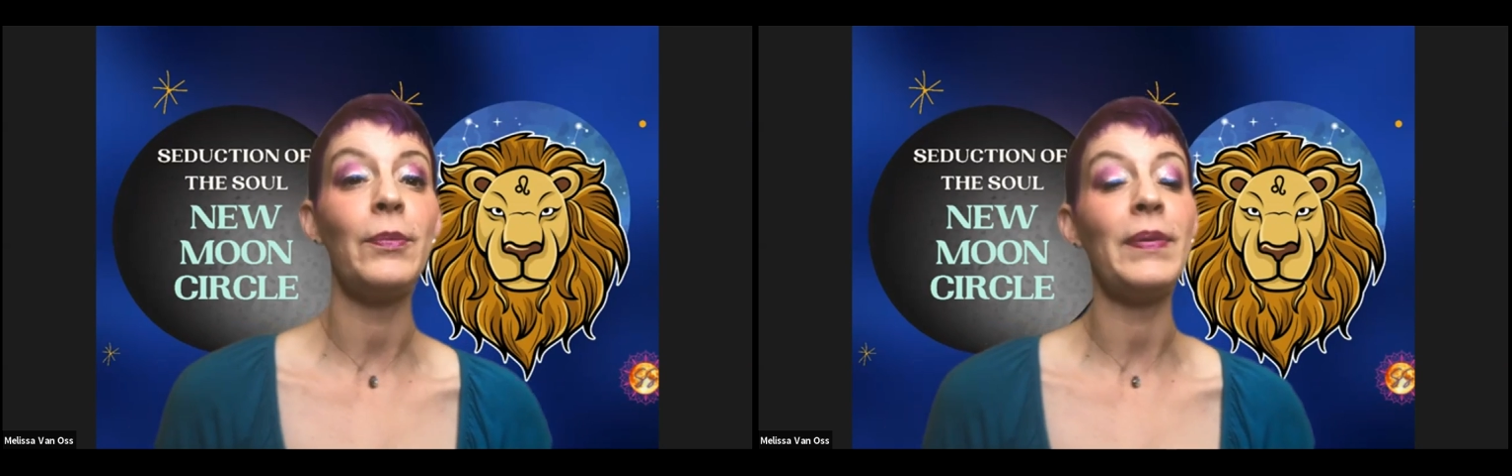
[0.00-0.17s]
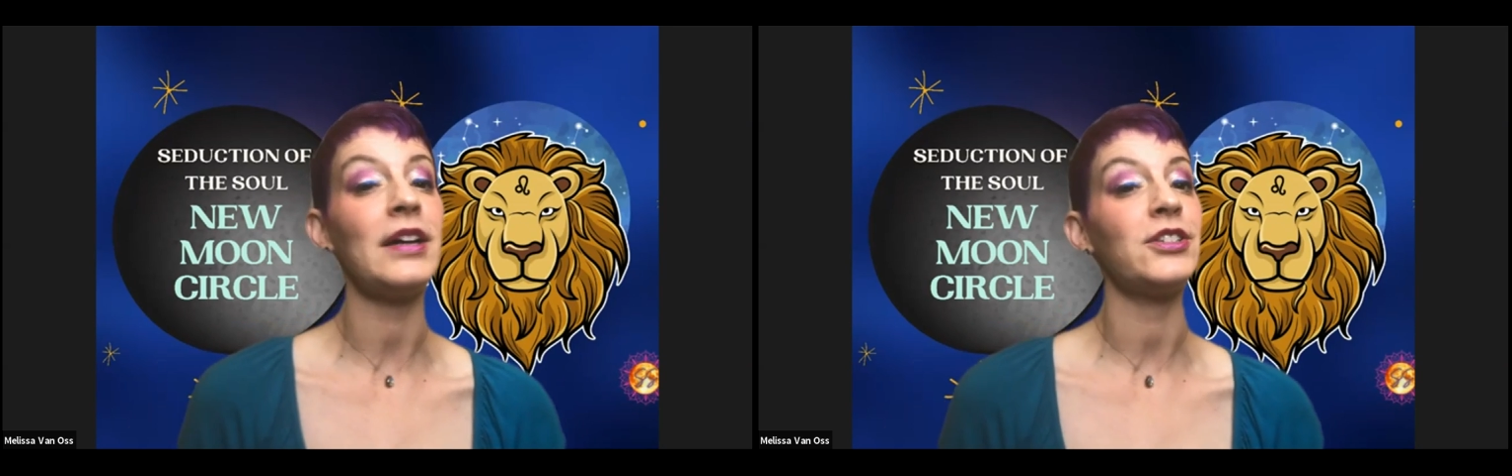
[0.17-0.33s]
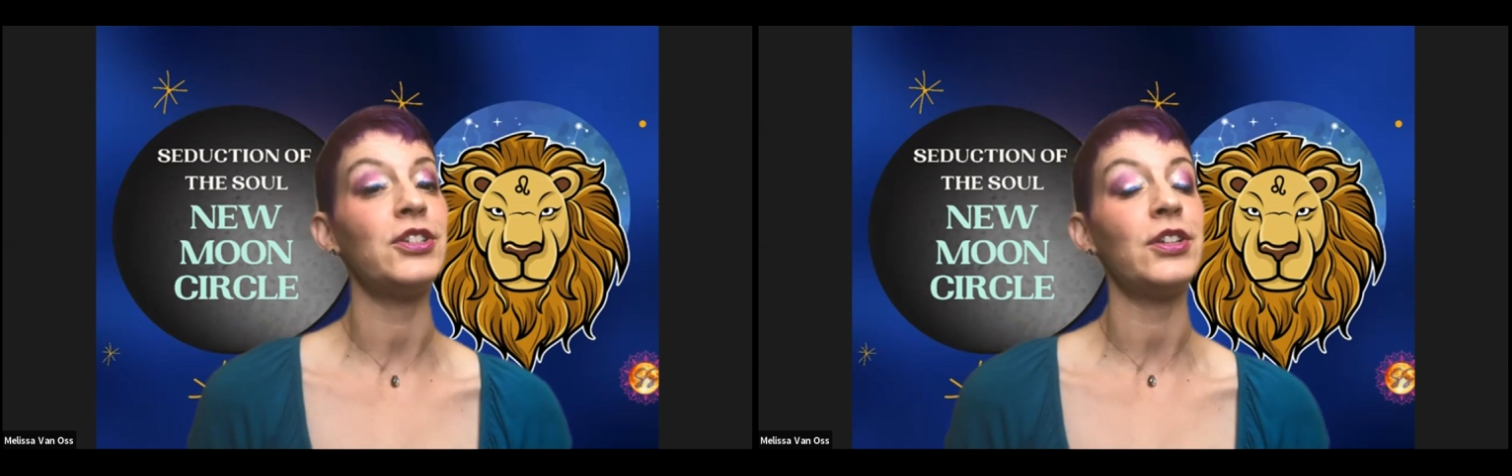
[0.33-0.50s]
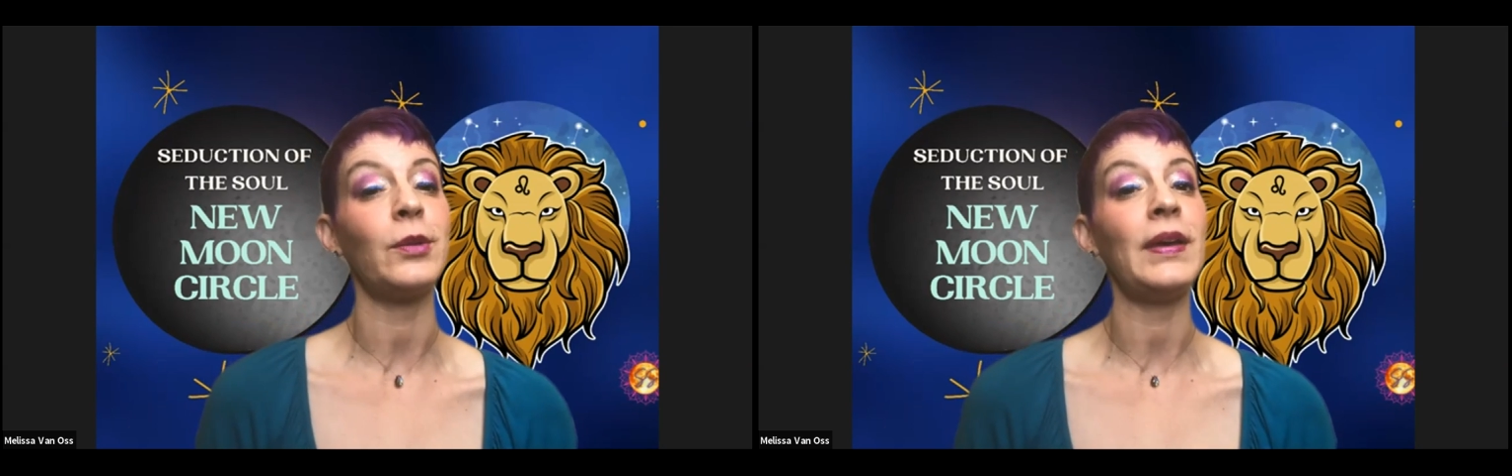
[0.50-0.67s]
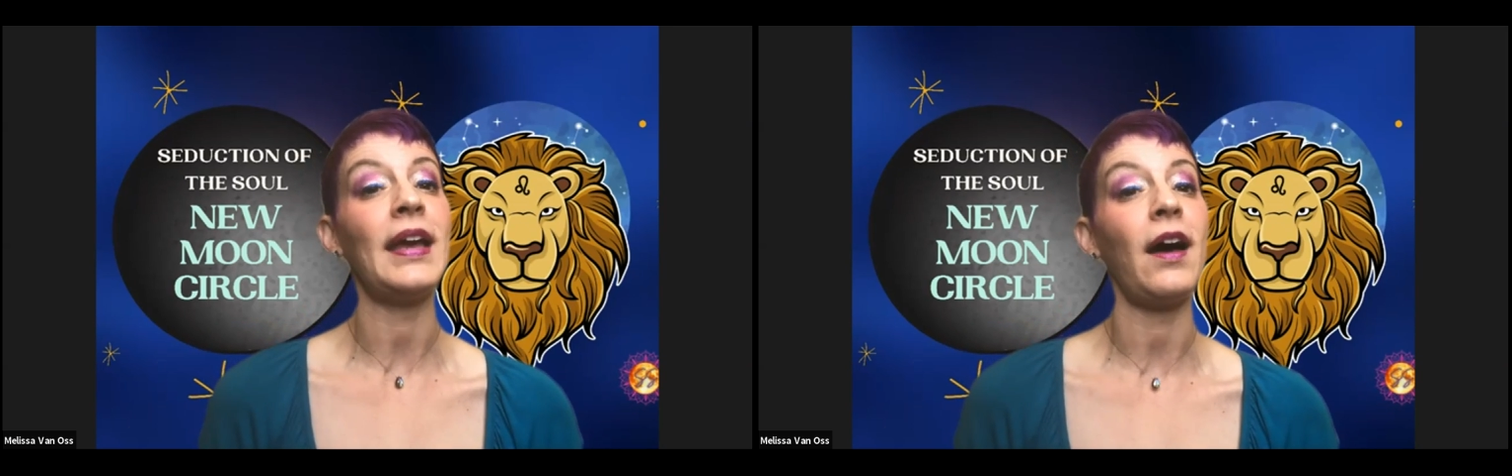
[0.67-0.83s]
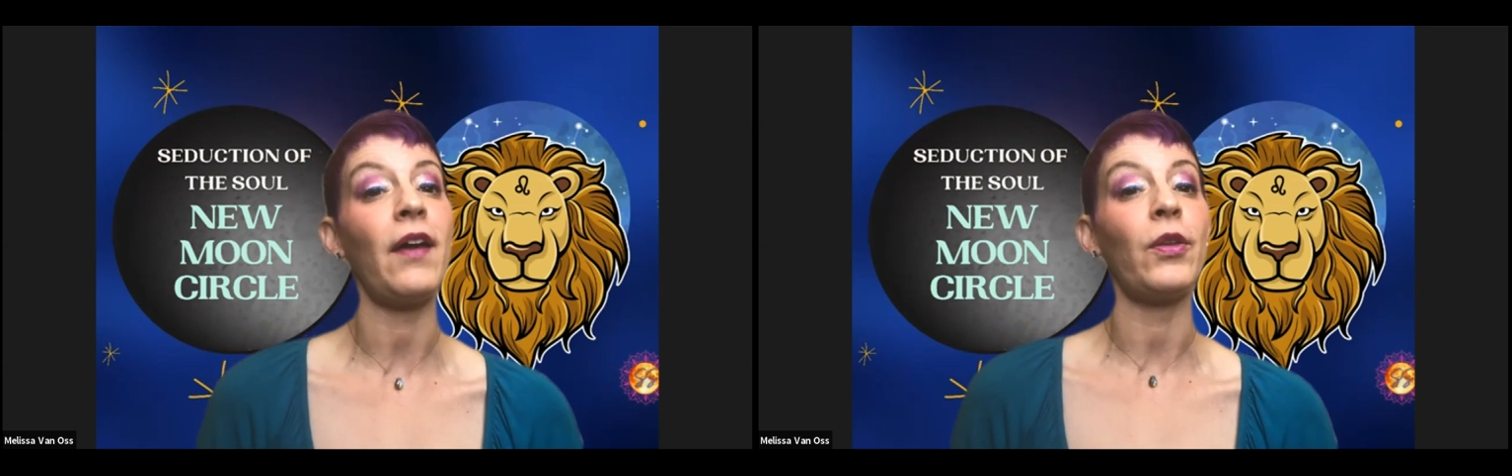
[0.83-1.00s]
best you can
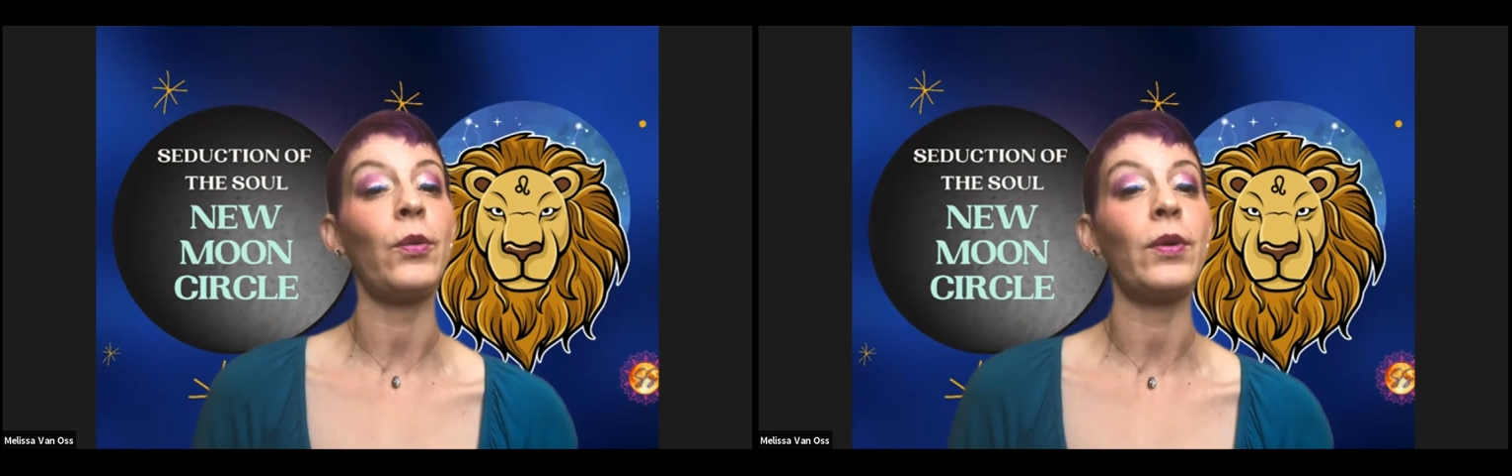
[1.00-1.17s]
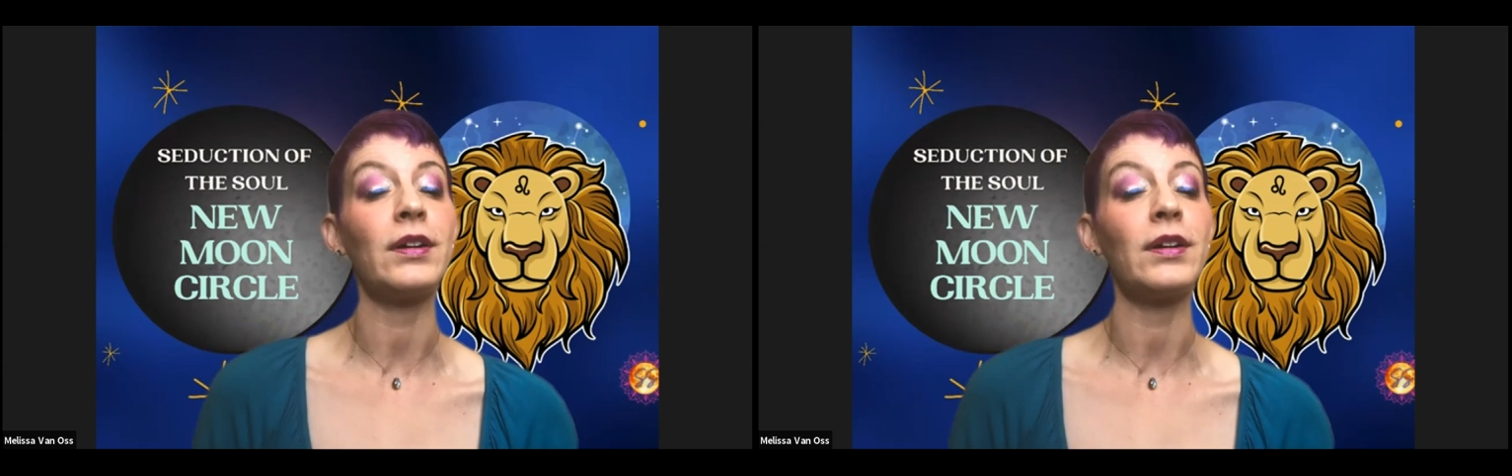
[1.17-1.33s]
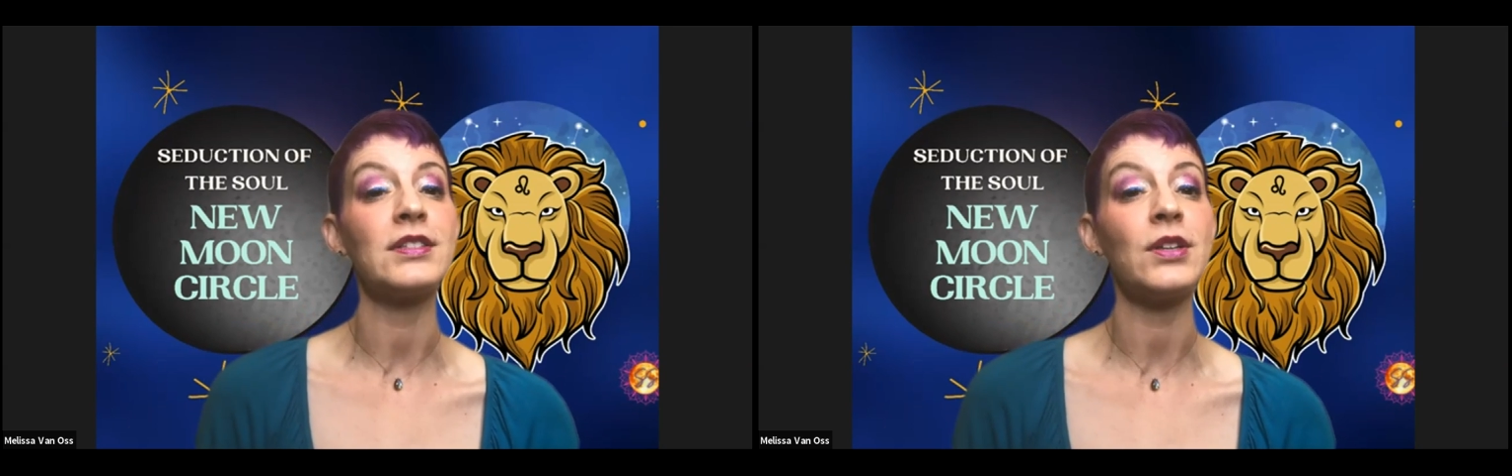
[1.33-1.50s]
be out in the world.